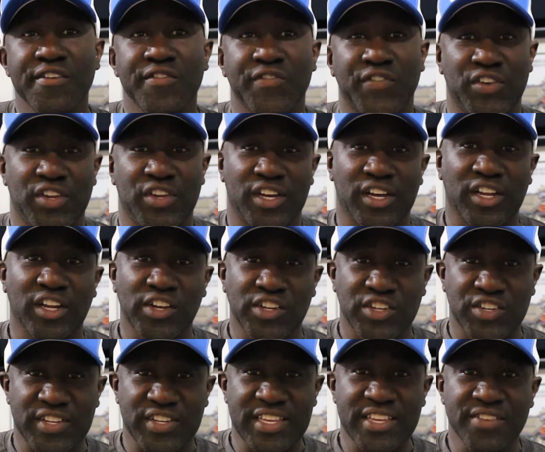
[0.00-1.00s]
for the clutch
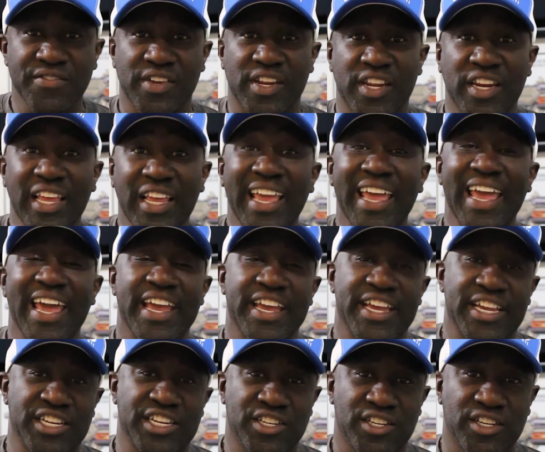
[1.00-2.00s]
to even
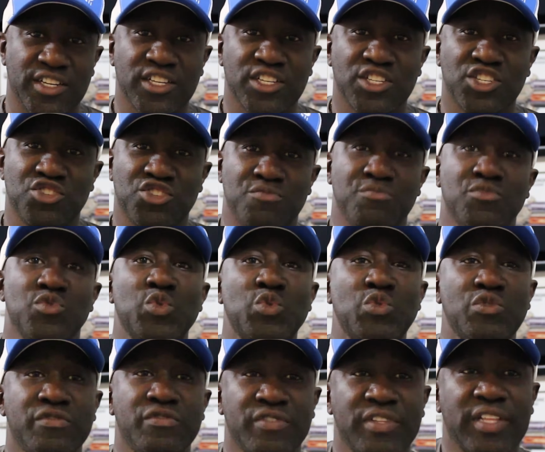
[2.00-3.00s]
engage to
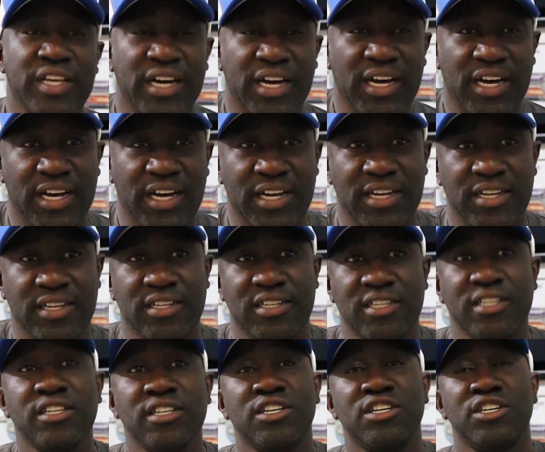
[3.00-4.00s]
move
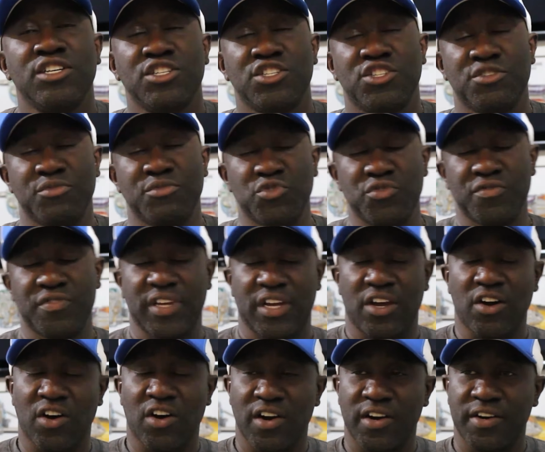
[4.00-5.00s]
the
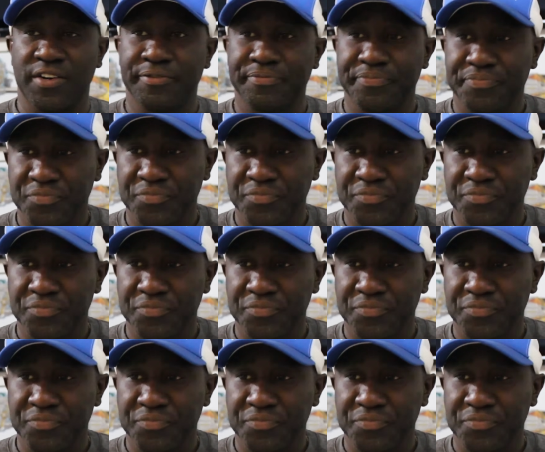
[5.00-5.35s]
car.